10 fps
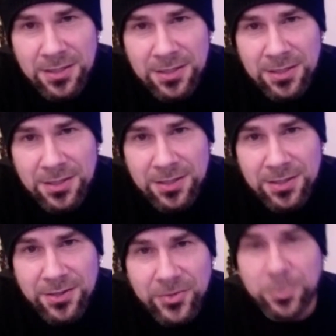do
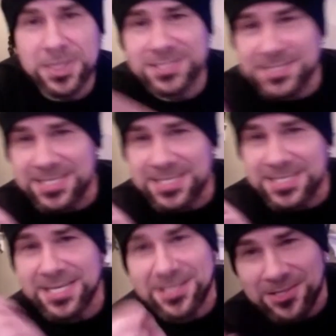we get to
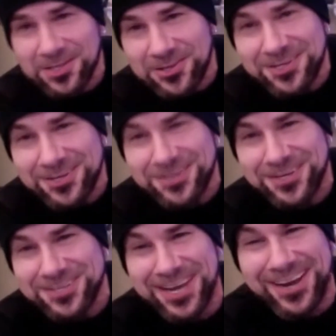take a little look
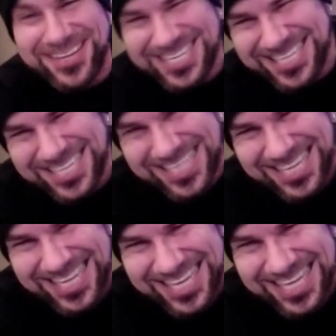or
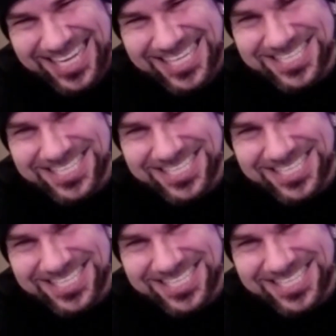no?